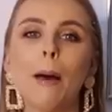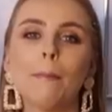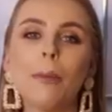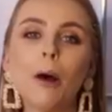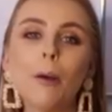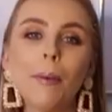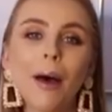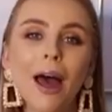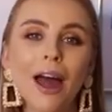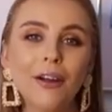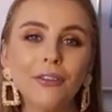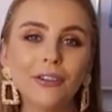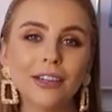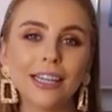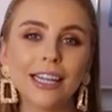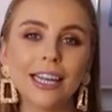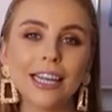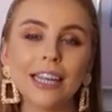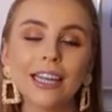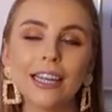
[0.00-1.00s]
But
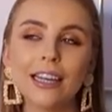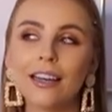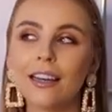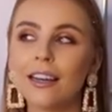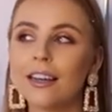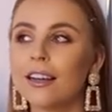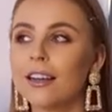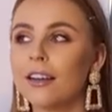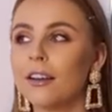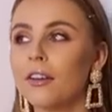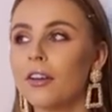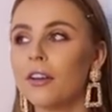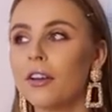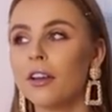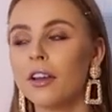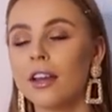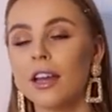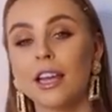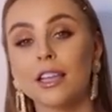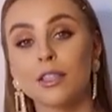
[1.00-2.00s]
apparently,
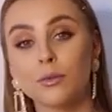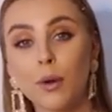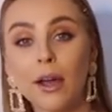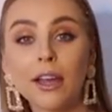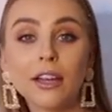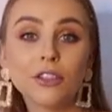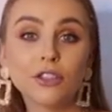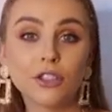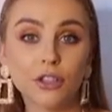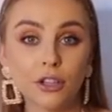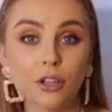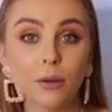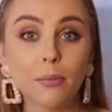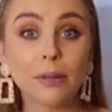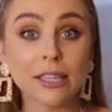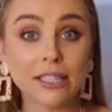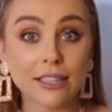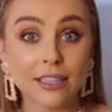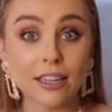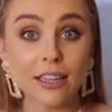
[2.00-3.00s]
it's where you do your
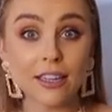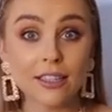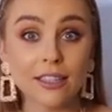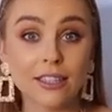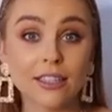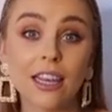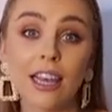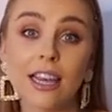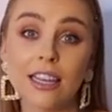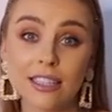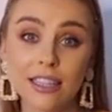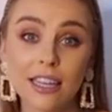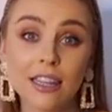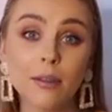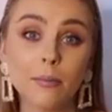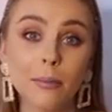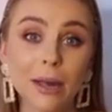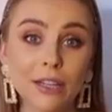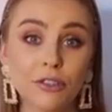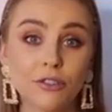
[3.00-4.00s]
business. It's
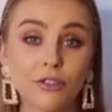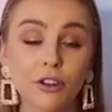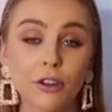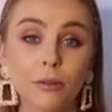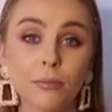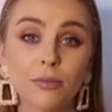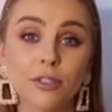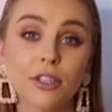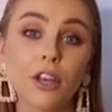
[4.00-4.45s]
in the bedroom.